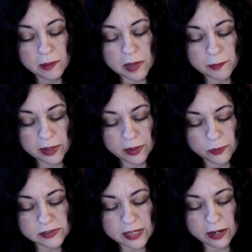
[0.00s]
My mother
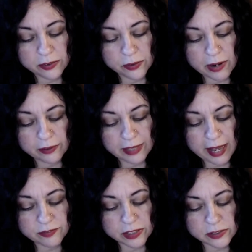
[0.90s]
was down on the ground
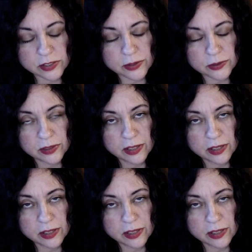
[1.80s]
laughing too.